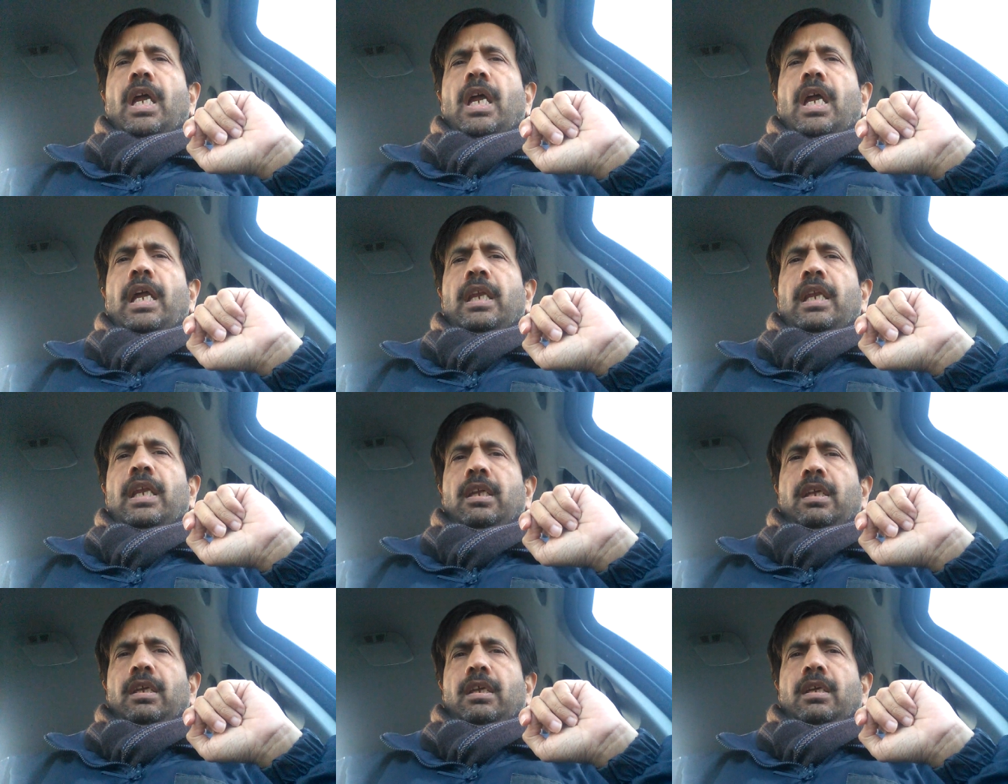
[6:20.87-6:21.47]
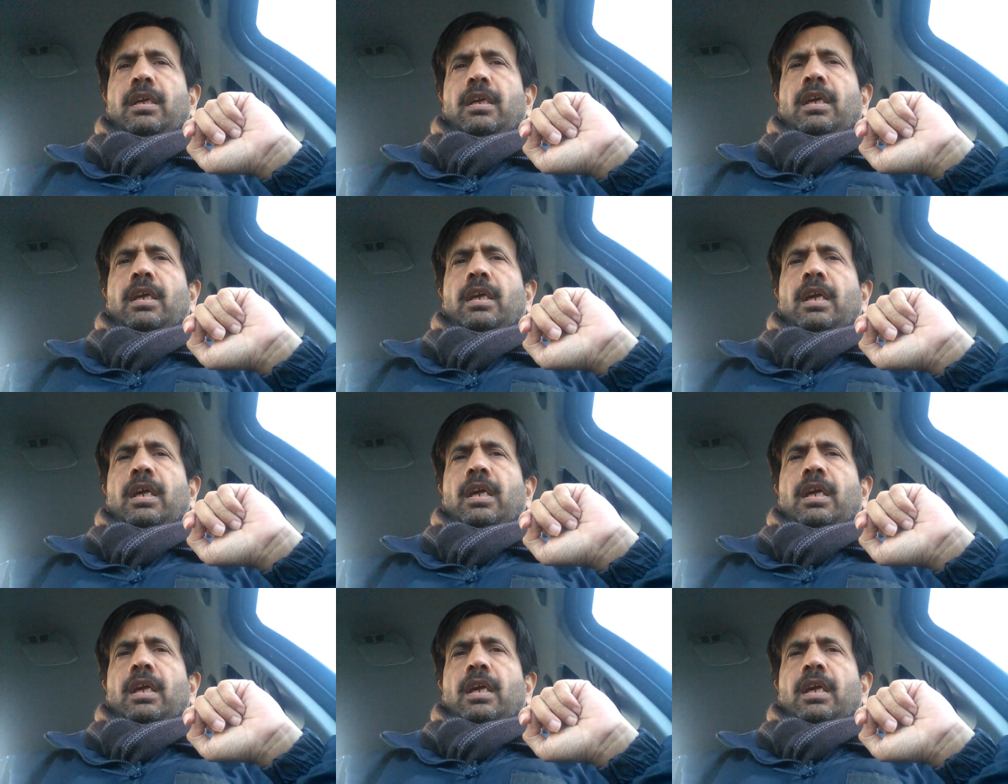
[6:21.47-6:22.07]
And
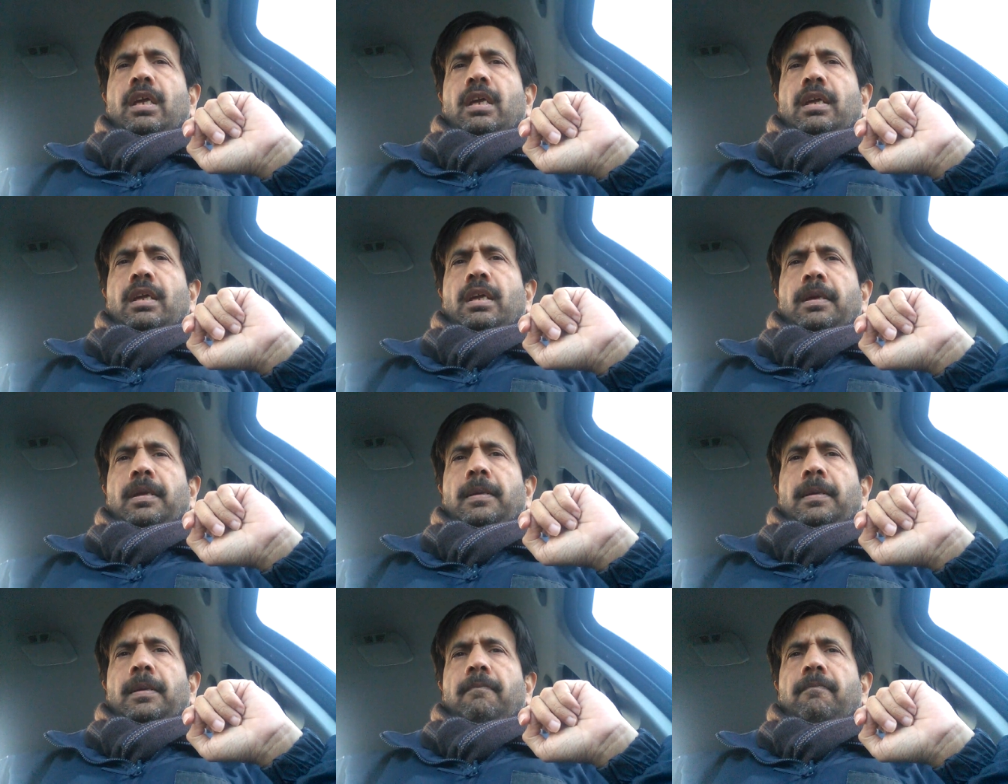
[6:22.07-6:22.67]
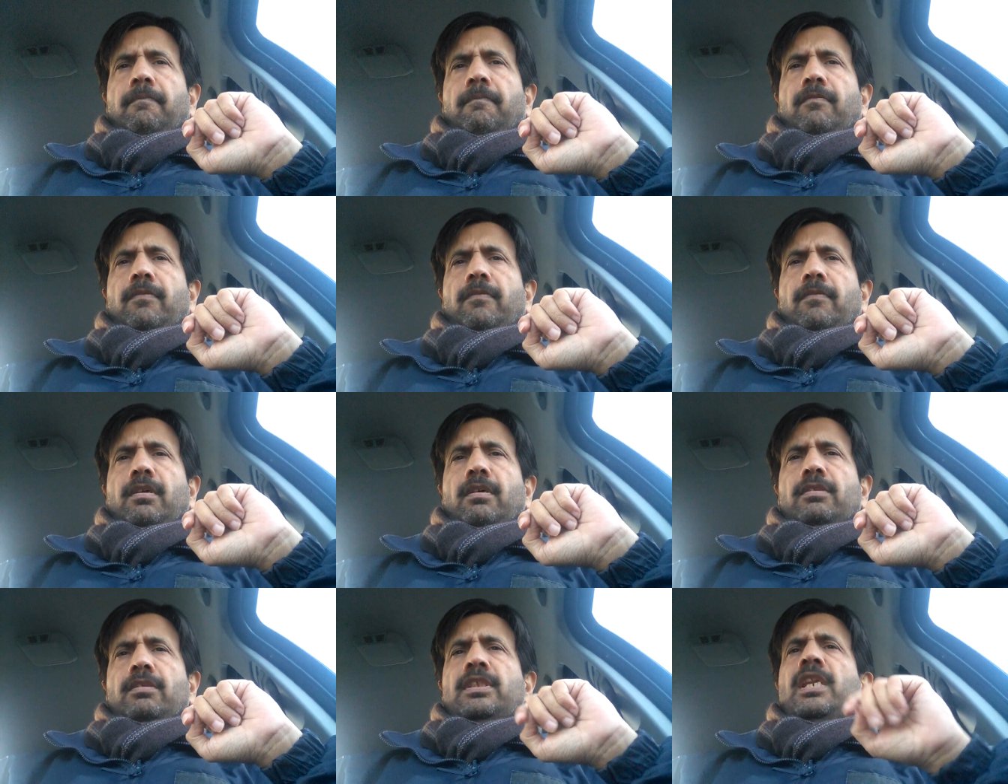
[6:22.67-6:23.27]
uh, uh
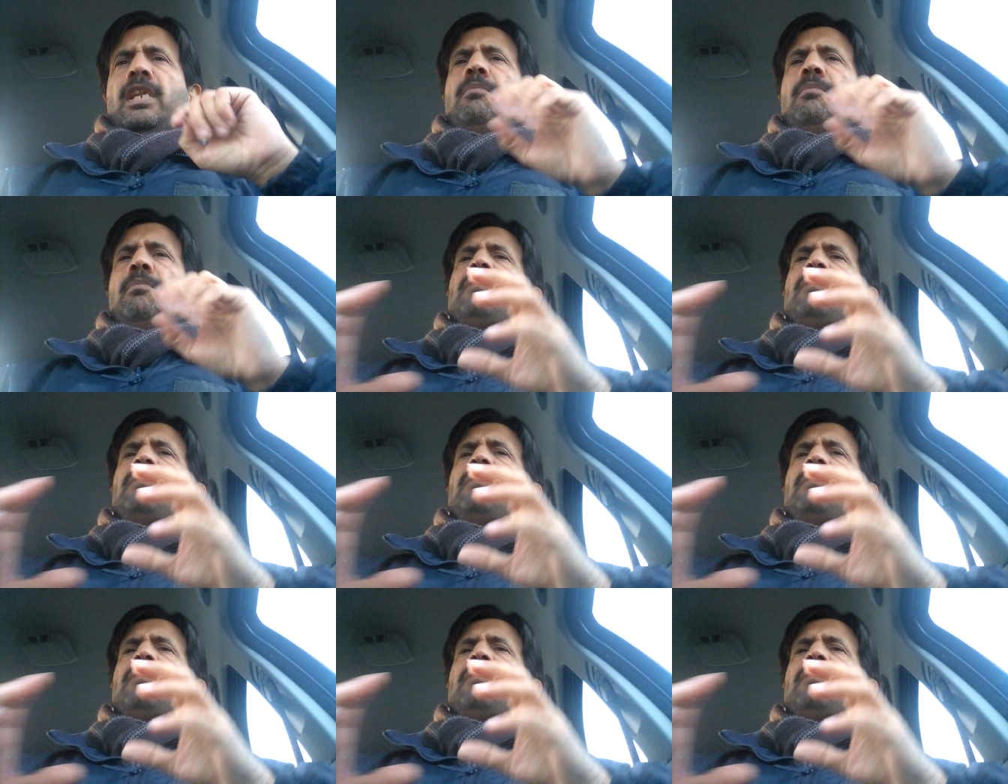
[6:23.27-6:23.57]
the number